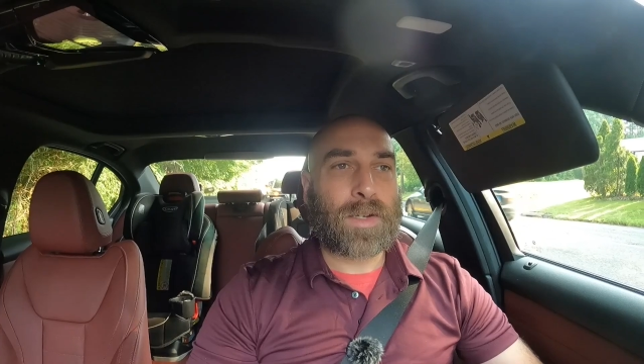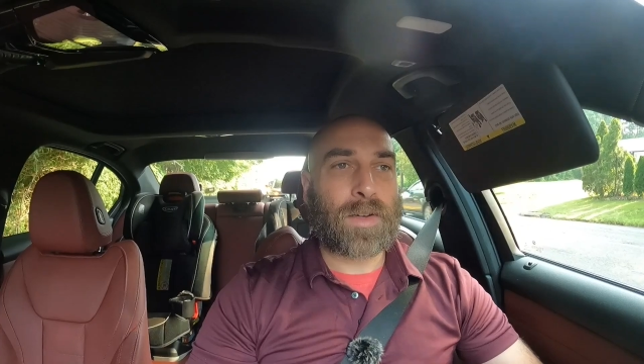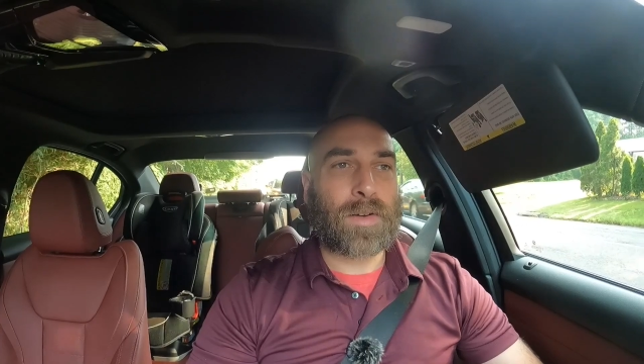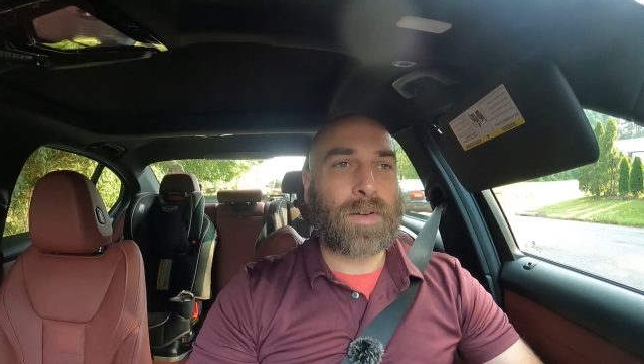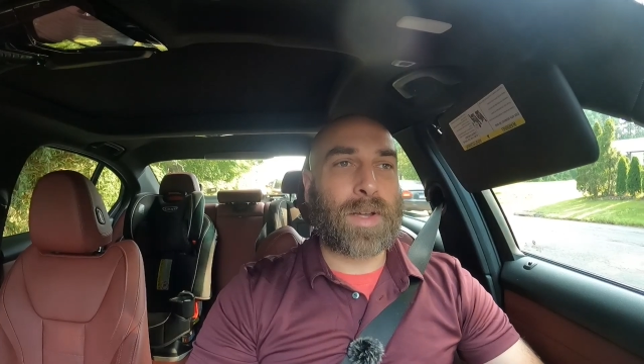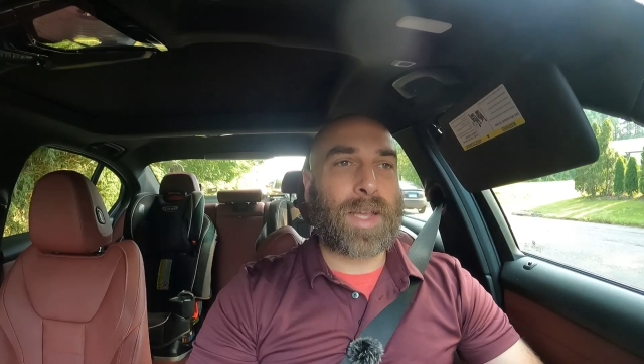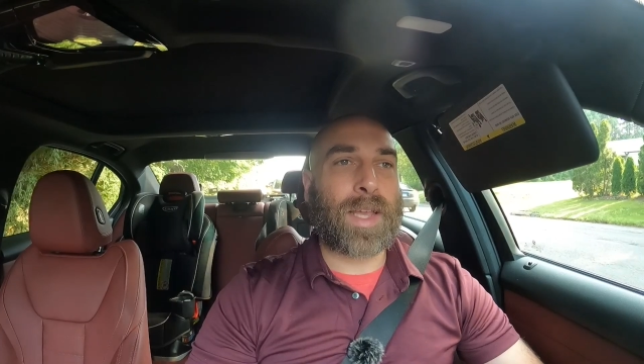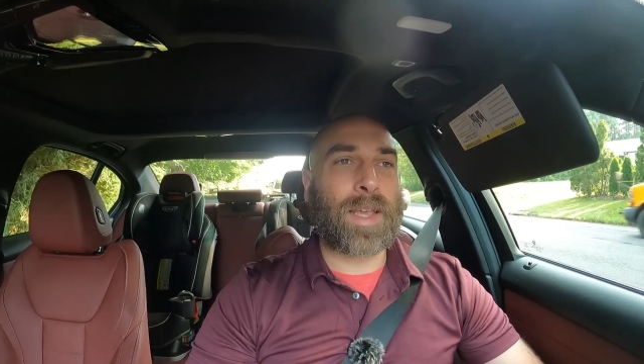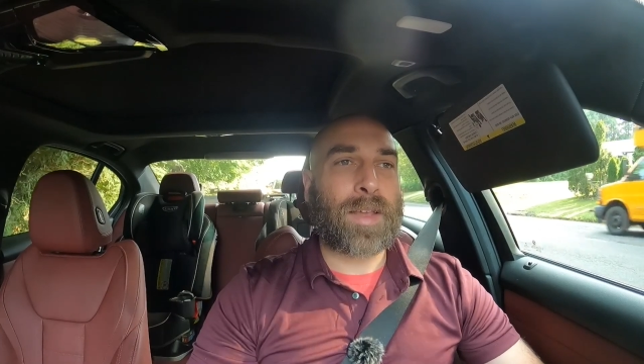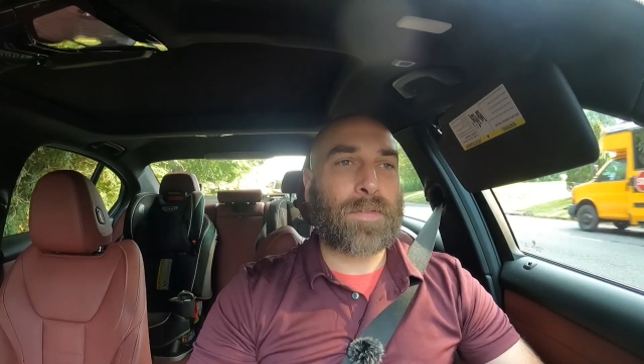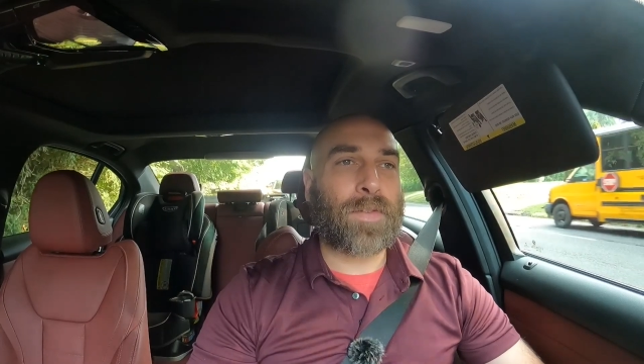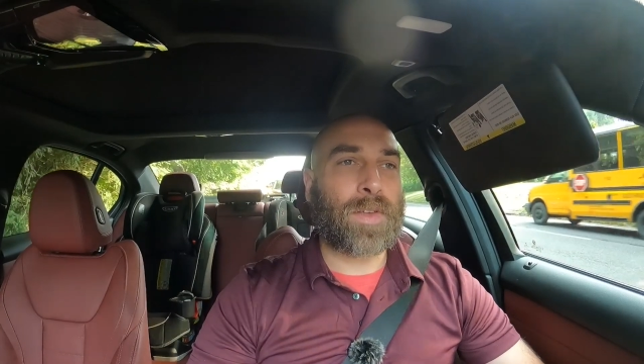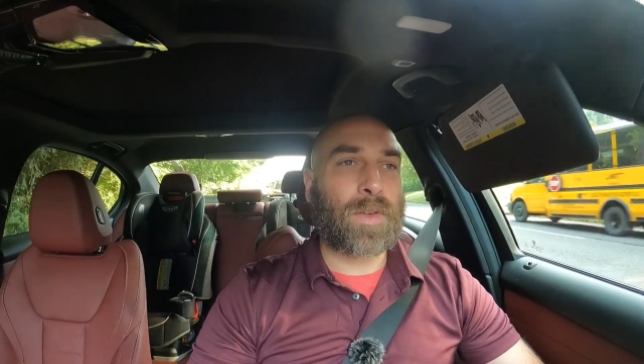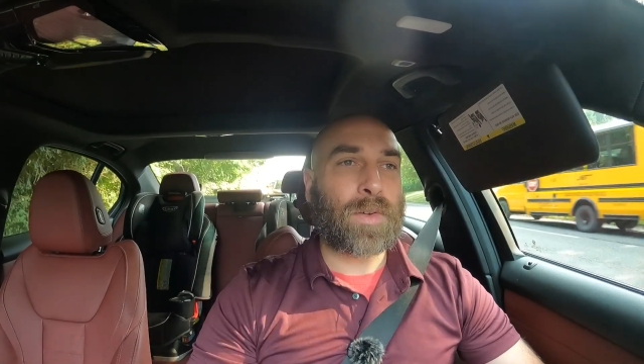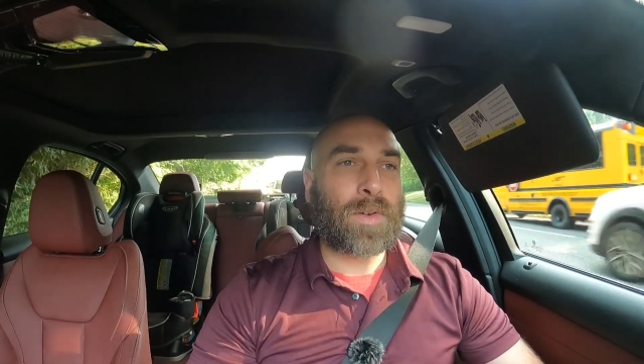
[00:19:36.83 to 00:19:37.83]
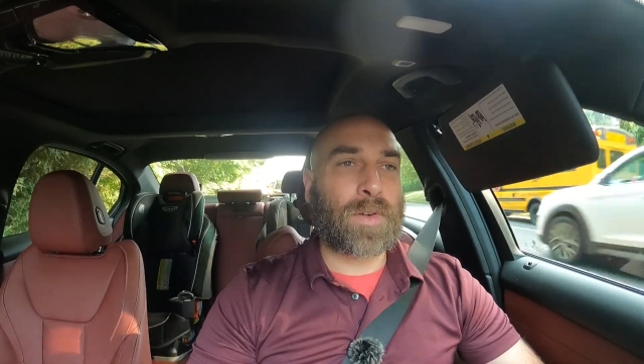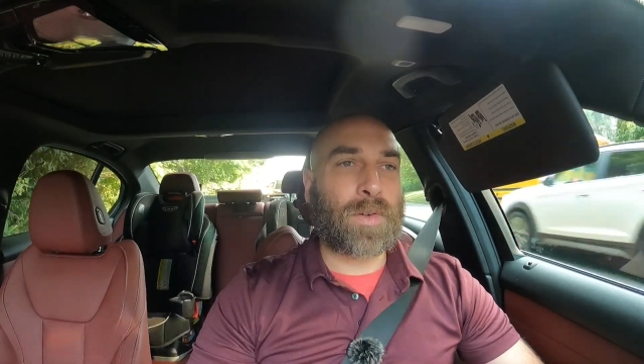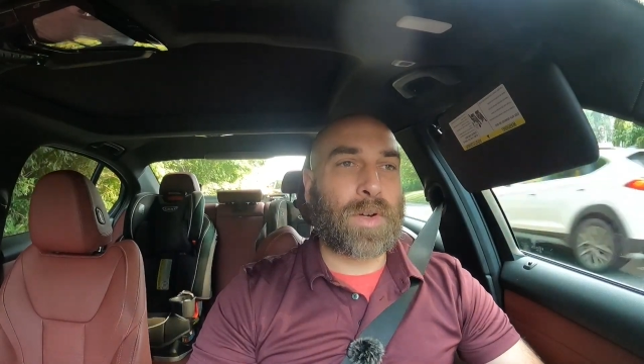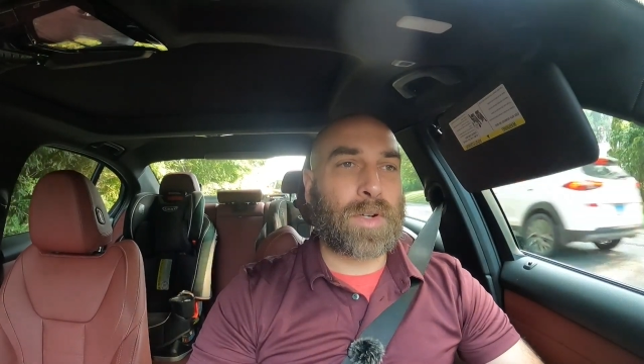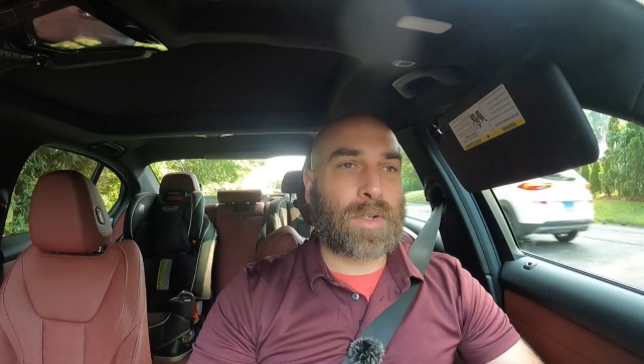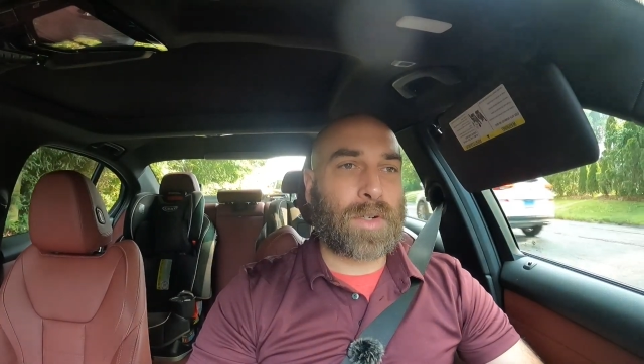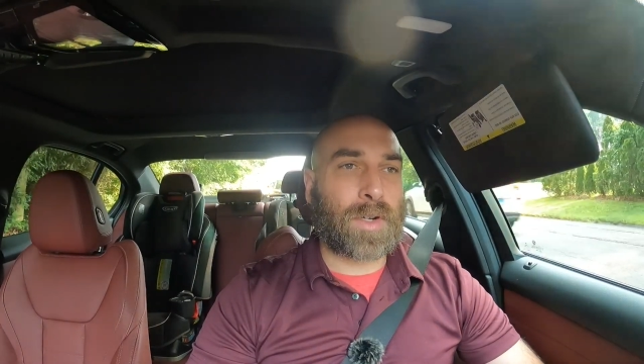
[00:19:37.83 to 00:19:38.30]
You know, if
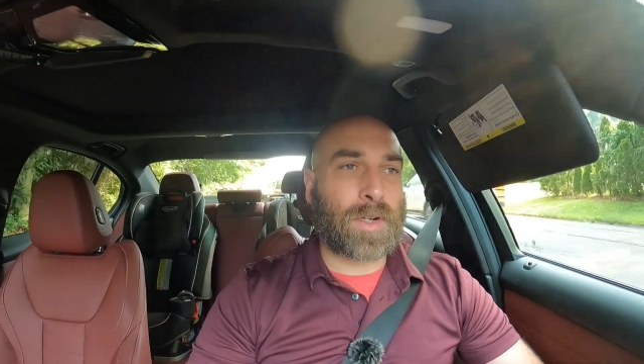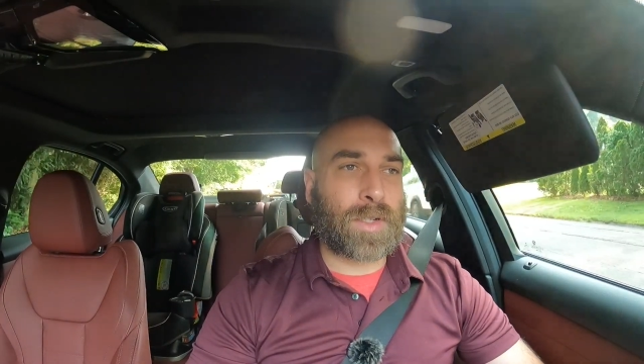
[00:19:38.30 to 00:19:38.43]
you